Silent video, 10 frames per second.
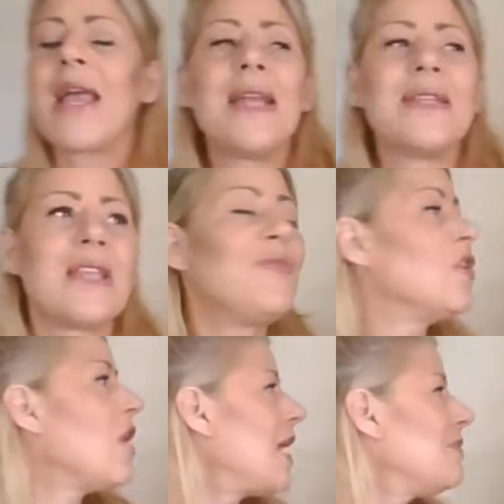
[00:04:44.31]
Guys, if
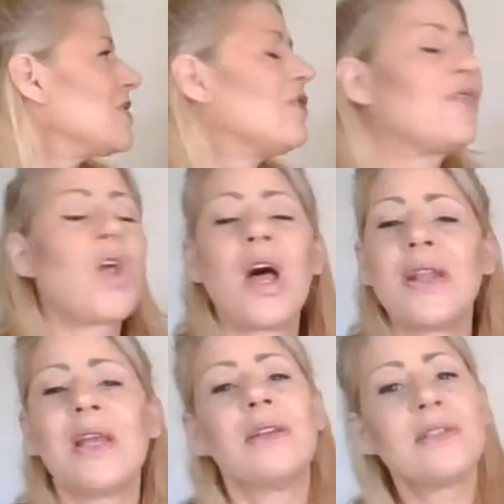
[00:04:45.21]
your items are
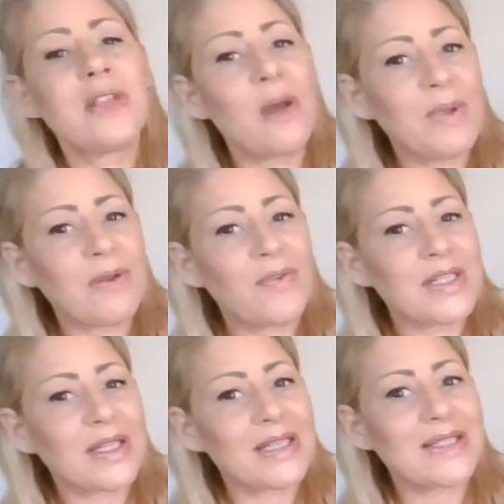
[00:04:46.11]
flawed, don't be
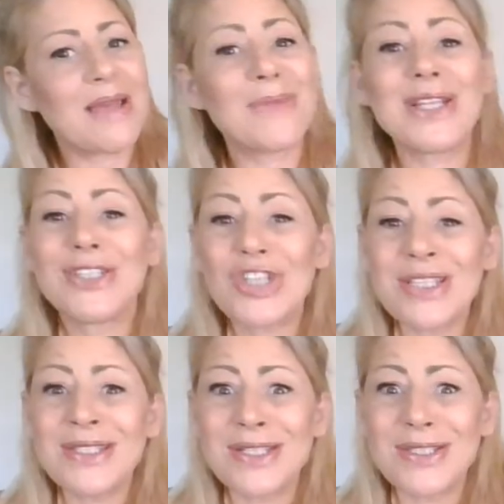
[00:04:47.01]
afraid to list them,
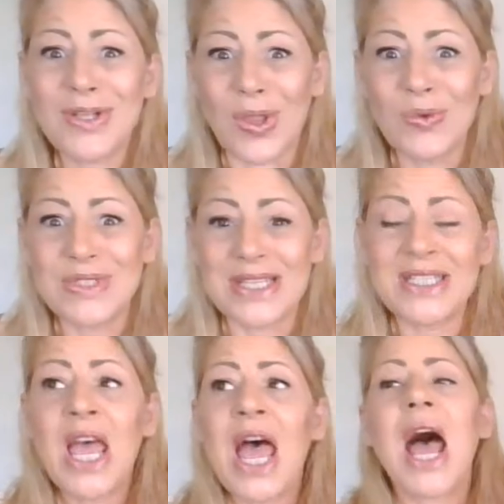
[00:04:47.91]
just disclose
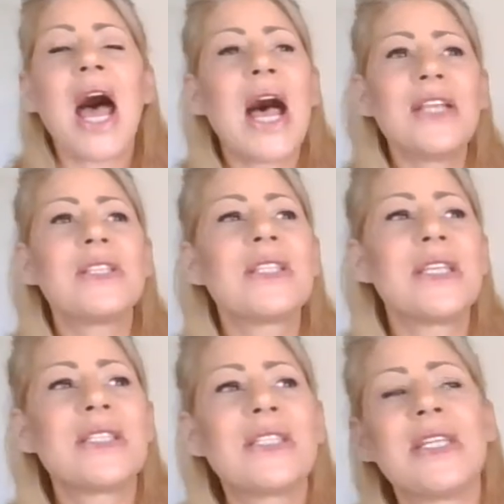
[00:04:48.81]
it. I just
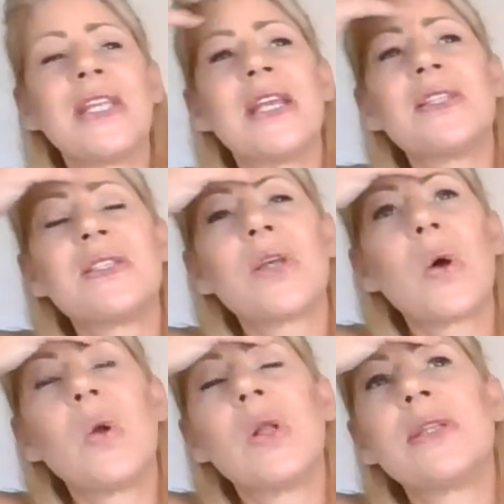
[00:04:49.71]
listed and
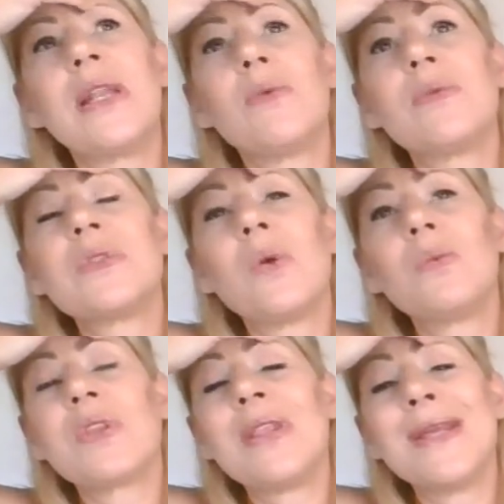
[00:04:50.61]
sold, and it
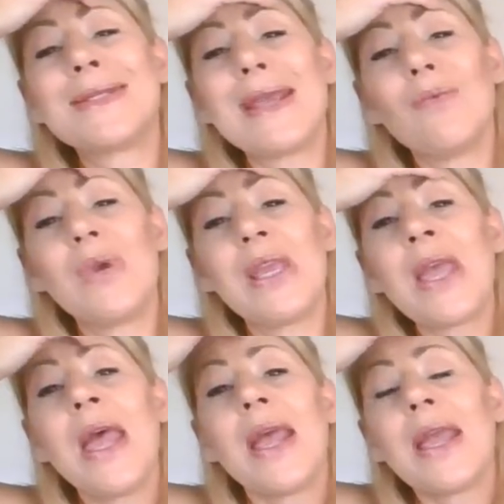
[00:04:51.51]
sold within the same week.